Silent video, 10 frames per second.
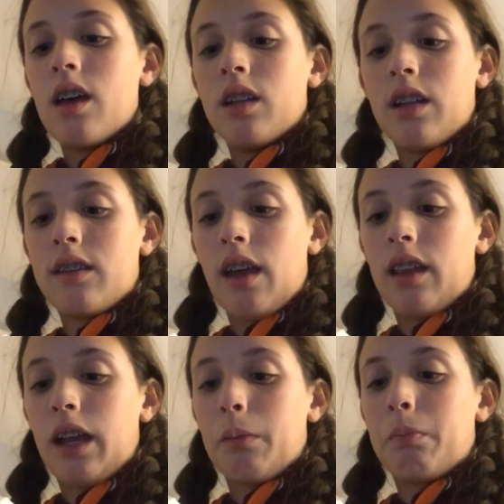Unless I
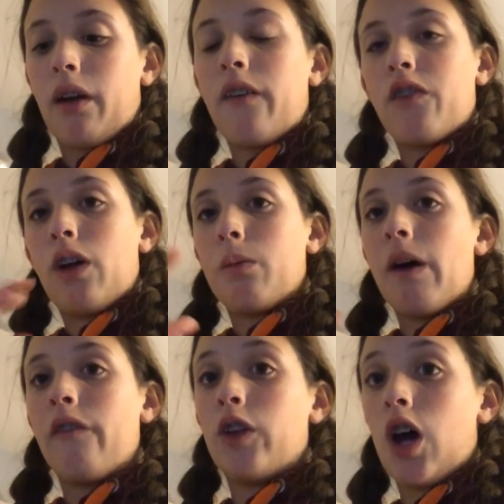like pre-film
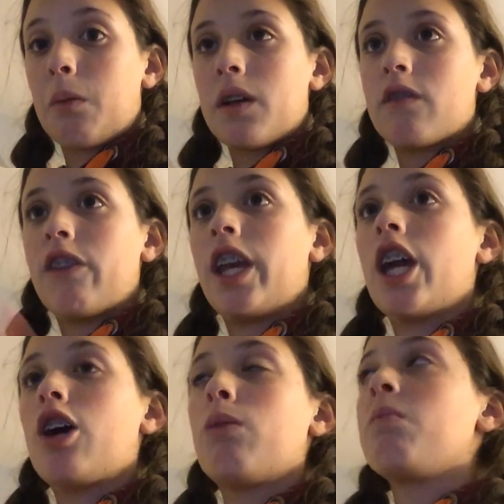a Vlogmas
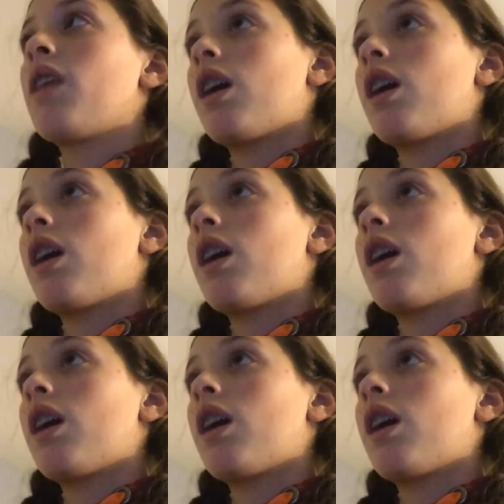video.